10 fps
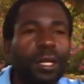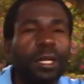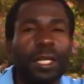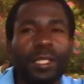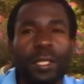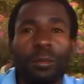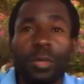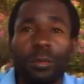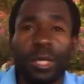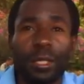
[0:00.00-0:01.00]
let's
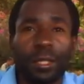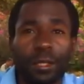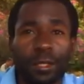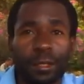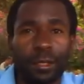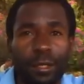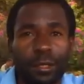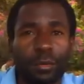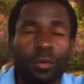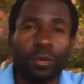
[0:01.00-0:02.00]
implement this
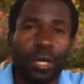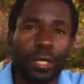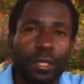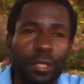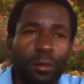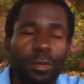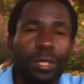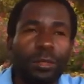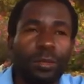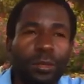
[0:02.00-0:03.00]
so that uh, we
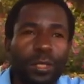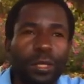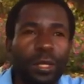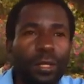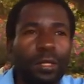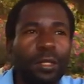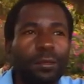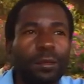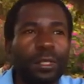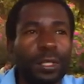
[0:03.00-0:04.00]
reduce the
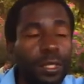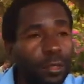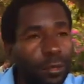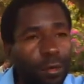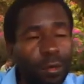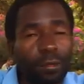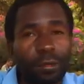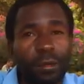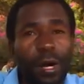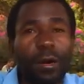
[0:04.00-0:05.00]
deforestation of
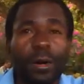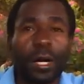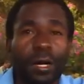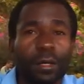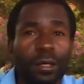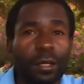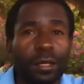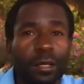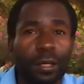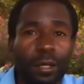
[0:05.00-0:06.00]
our
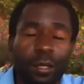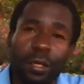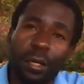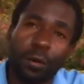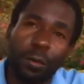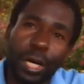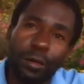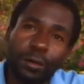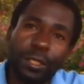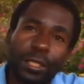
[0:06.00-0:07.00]
uh,
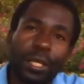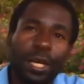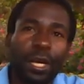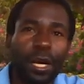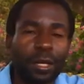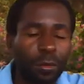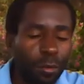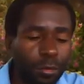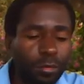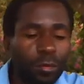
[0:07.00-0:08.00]
world and
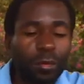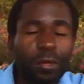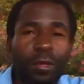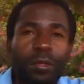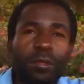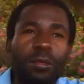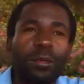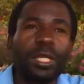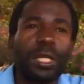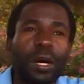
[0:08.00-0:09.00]
also to
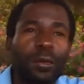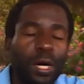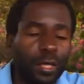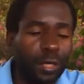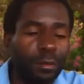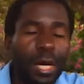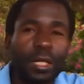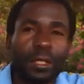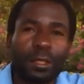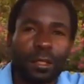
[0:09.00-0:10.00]
meet our
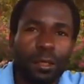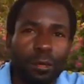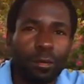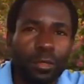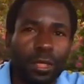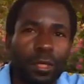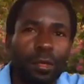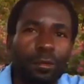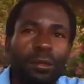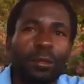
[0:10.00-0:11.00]
demands
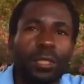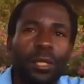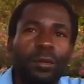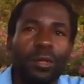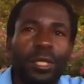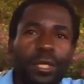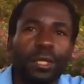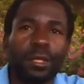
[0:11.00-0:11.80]
concerning food security.